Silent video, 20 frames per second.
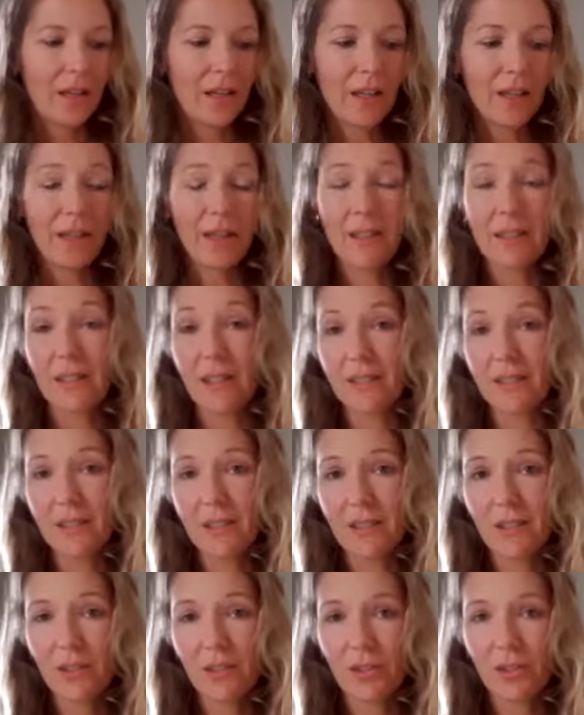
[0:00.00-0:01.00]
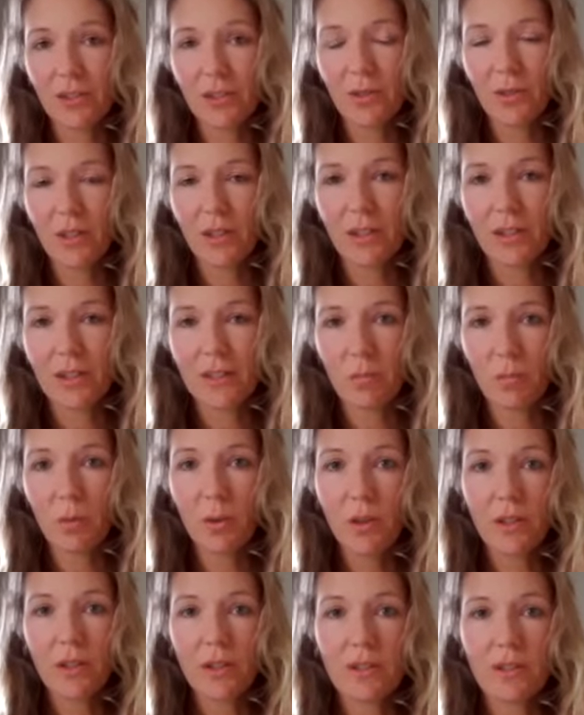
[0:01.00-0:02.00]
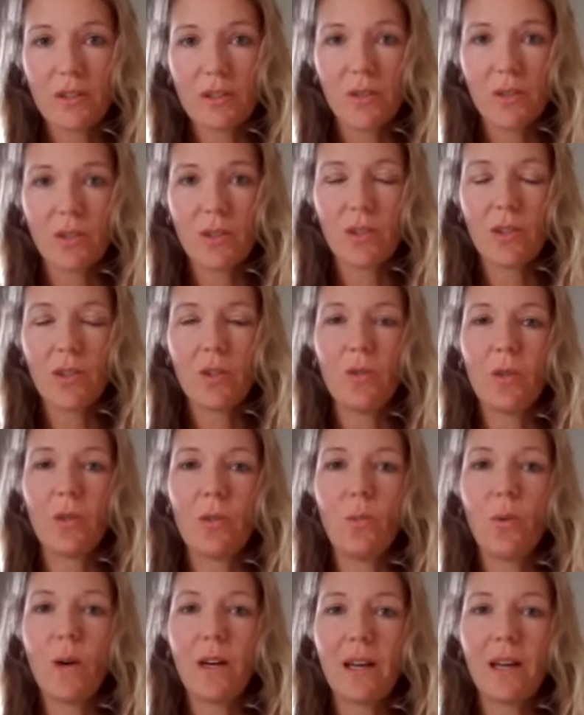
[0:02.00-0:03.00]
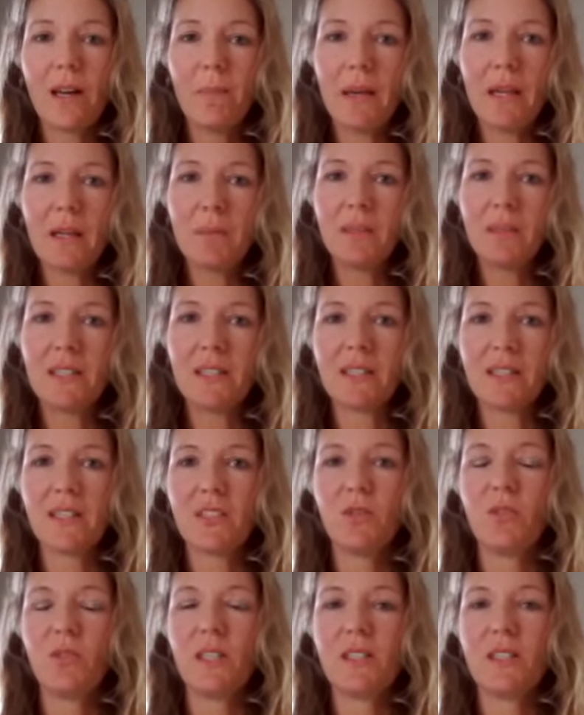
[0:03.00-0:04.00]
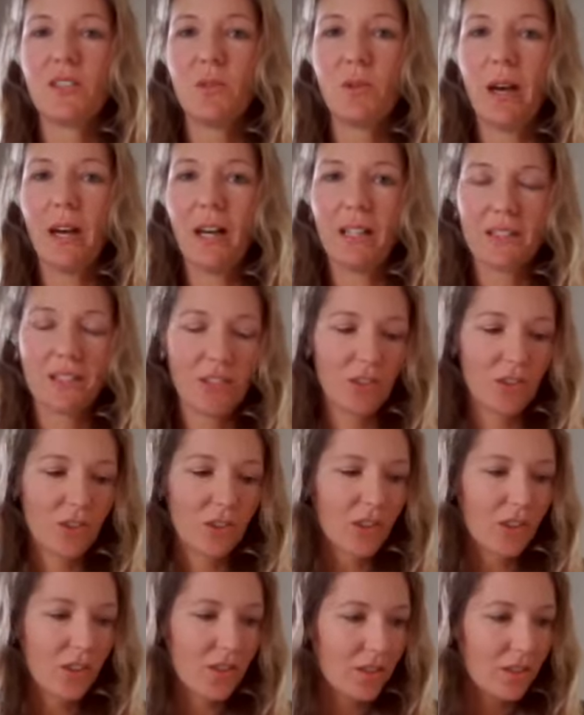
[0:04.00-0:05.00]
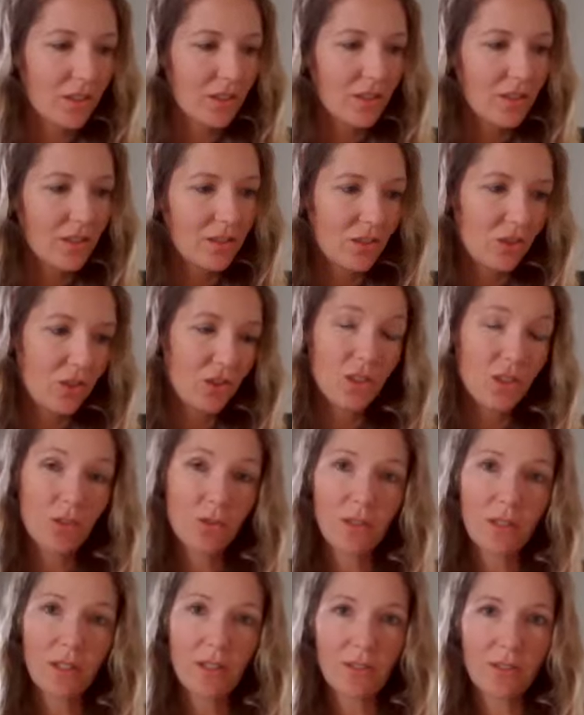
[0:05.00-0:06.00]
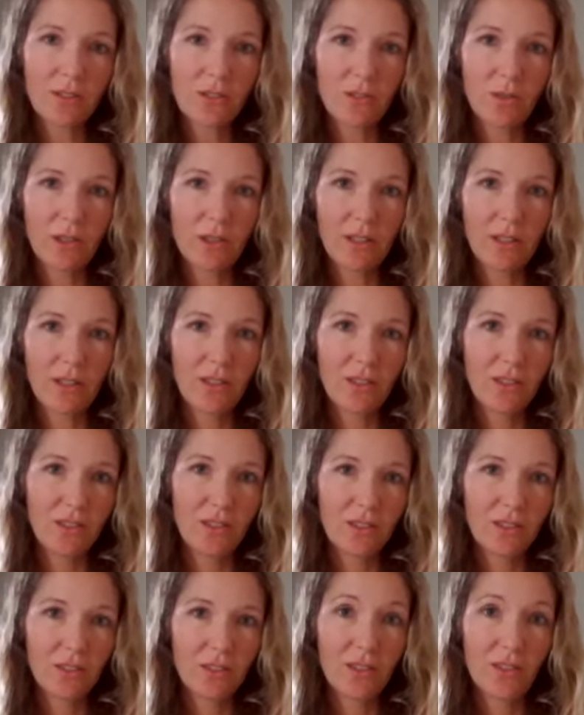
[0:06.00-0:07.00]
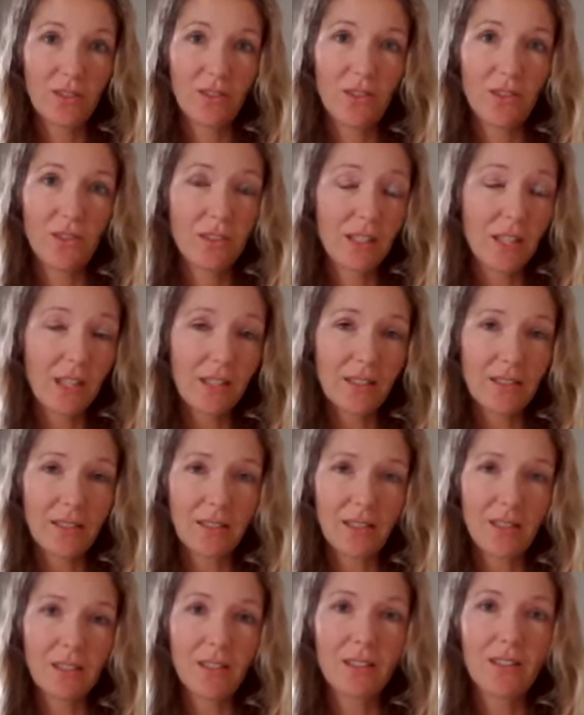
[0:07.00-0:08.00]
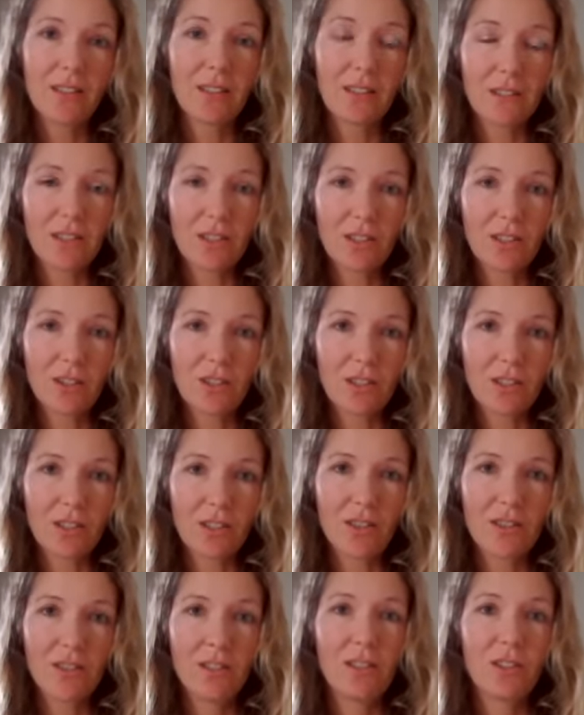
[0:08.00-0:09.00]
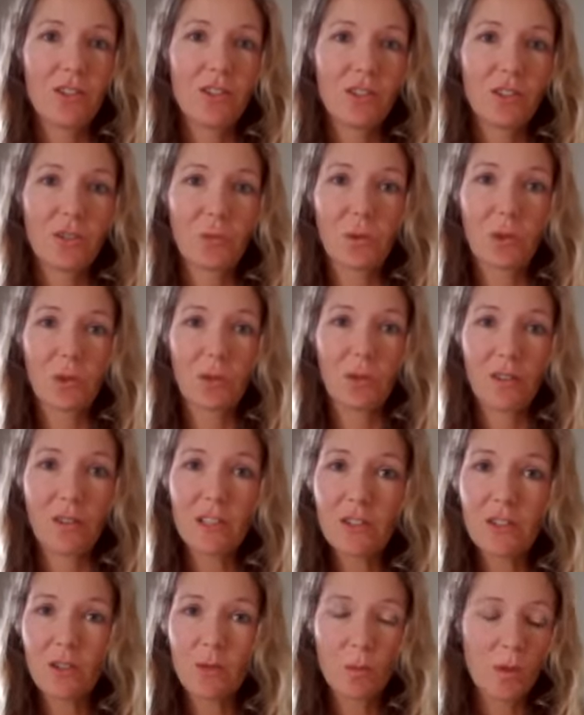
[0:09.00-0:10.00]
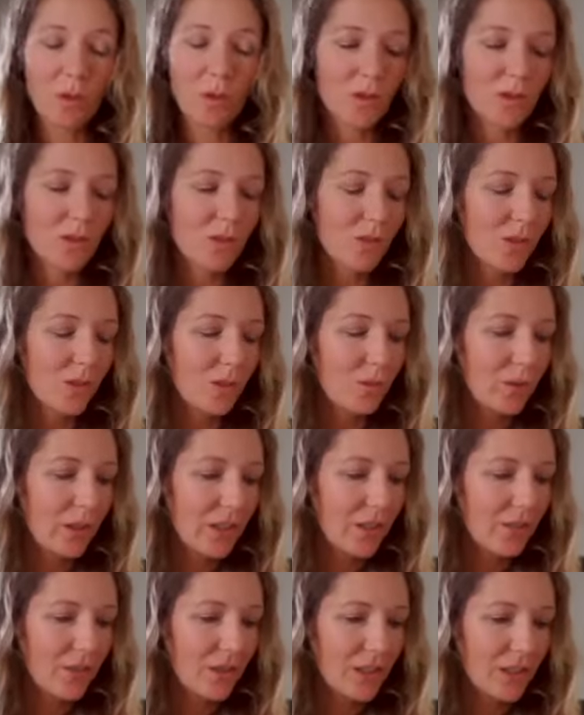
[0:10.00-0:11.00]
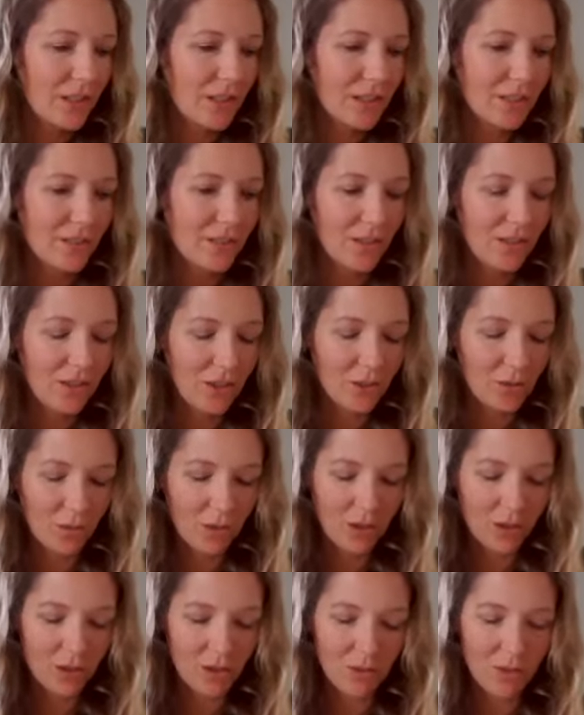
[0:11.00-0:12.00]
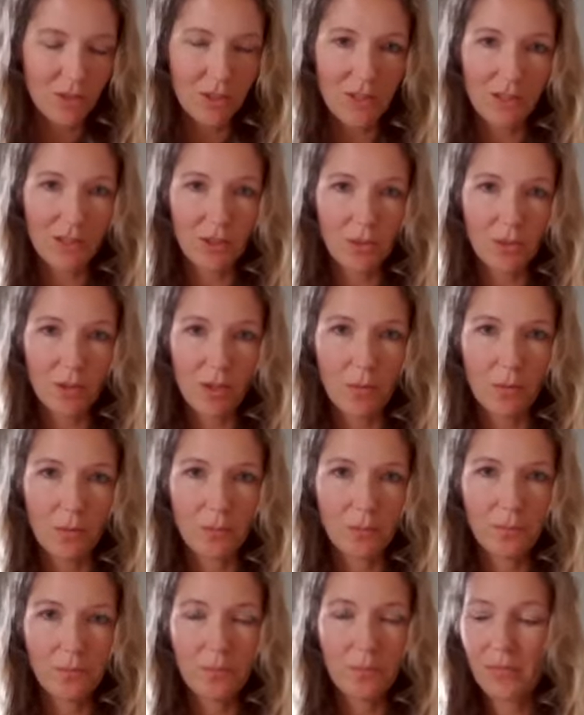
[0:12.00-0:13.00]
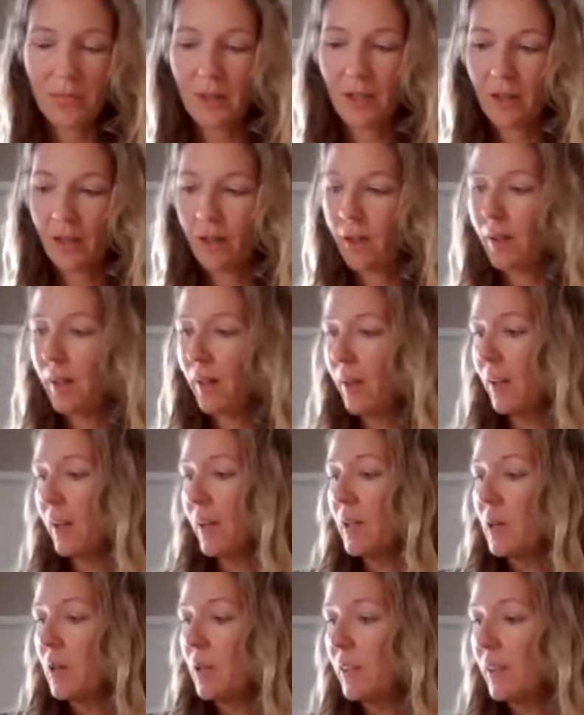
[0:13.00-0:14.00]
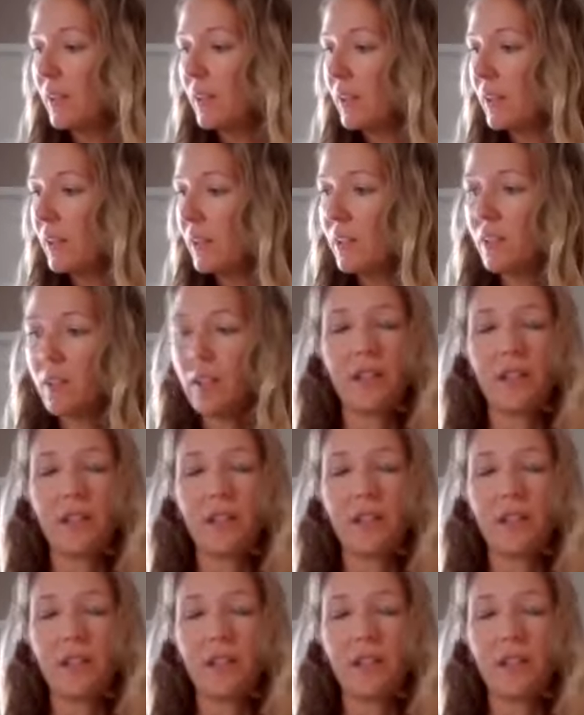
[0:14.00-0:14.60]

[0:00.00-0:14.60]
I think testing your soil is important so you know what amendments you need to add to your garden to get your soil to the ideal condition to grow vegetables or whatever it is you are choosing to grow. The